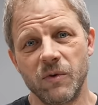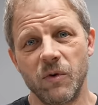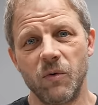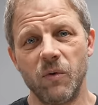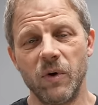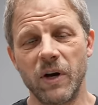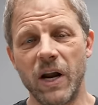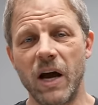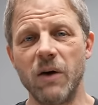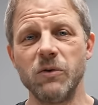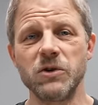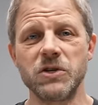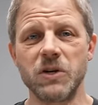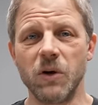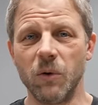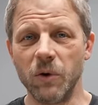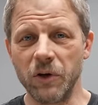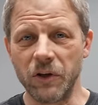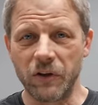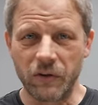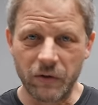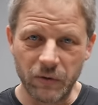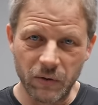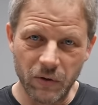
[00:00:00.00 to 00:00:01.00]
when I was
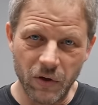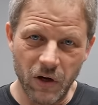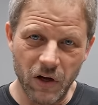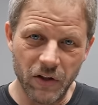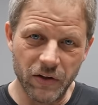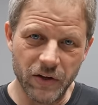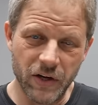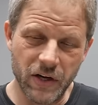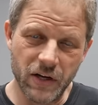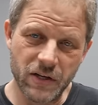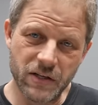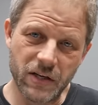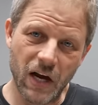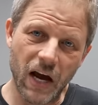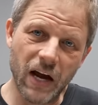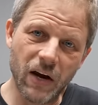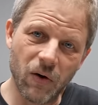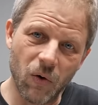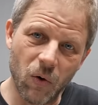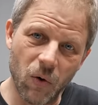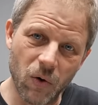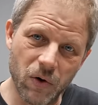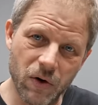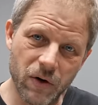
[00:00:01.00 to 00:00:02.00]
going through all this, I
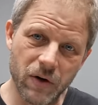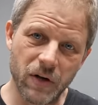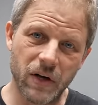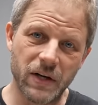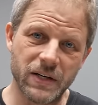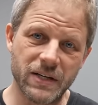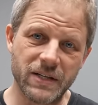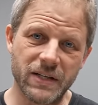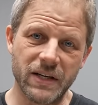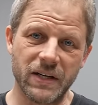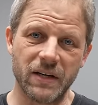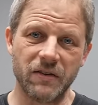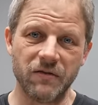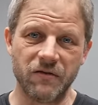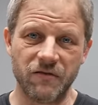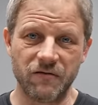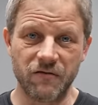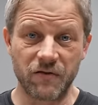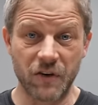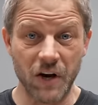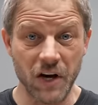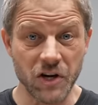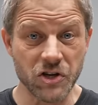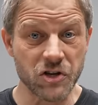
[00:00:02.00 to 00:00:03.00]
ordered a set of
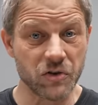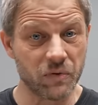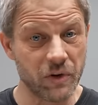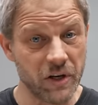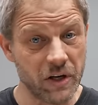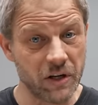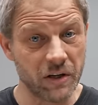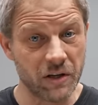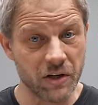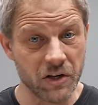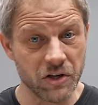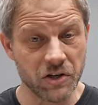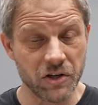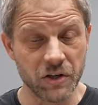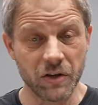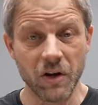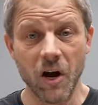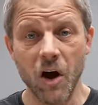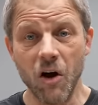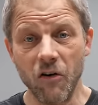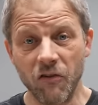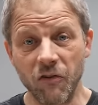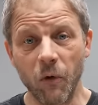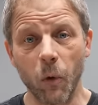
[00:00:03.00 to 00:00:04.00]
fresh reconditioned
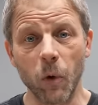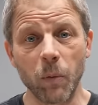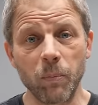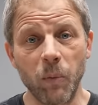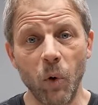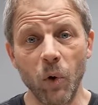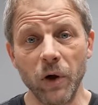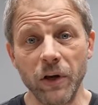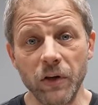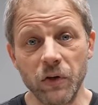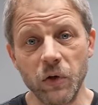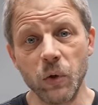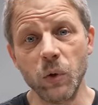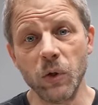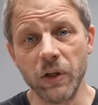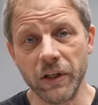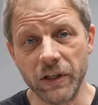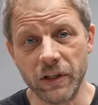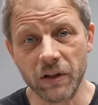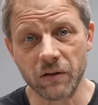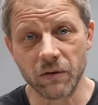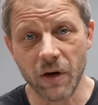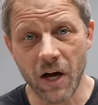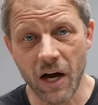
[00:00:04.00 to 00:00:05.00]
four point two
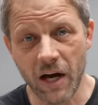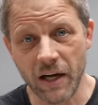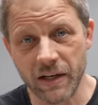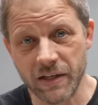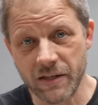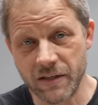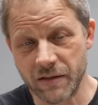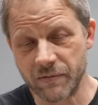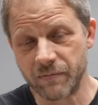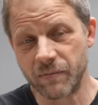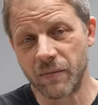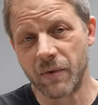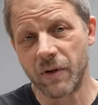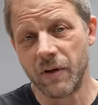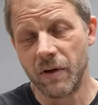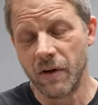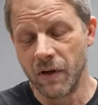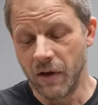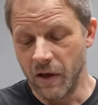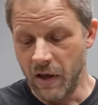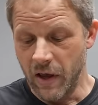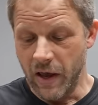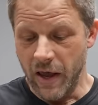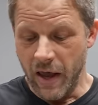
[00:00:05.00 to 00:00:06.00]
liter rods.
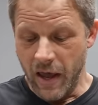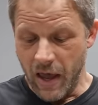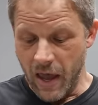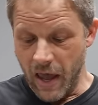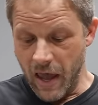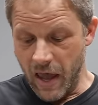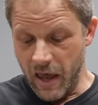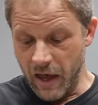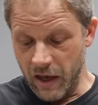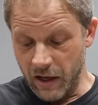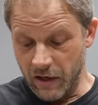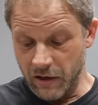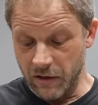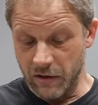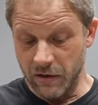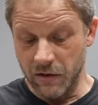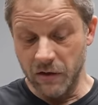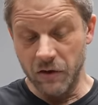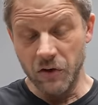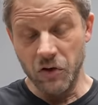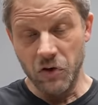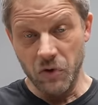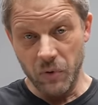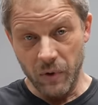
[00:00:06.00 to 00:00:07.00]
And
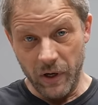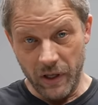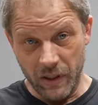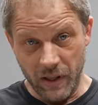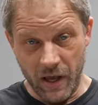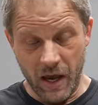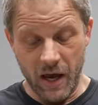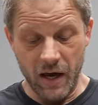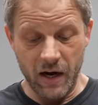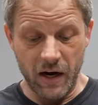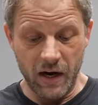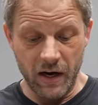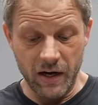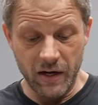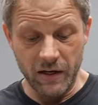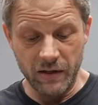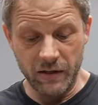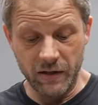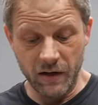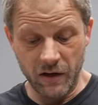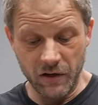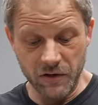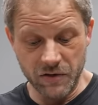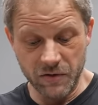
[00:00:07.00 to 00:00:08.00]
doing that,
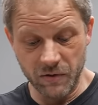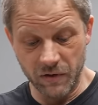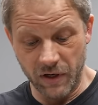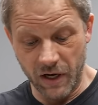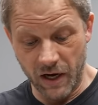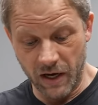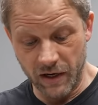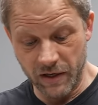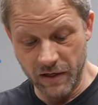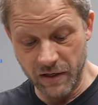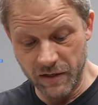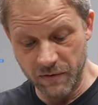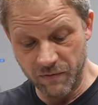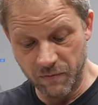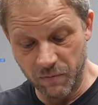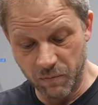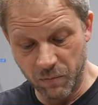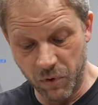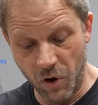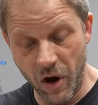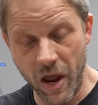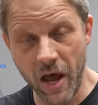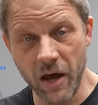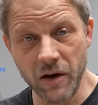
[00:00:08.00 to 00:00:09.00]
I also got a
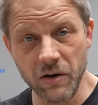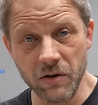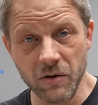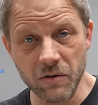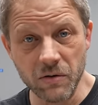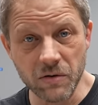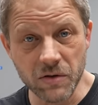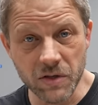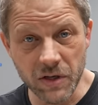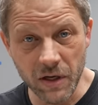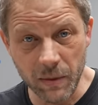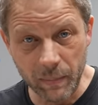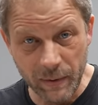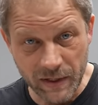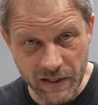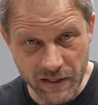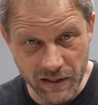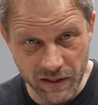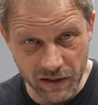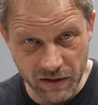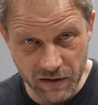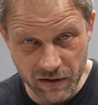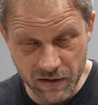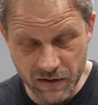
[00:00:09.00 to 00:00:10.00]
brand new set of
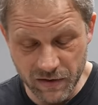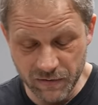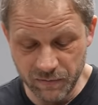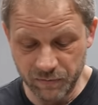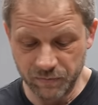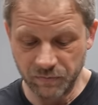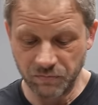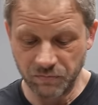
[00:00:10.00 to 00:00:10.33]
pistons.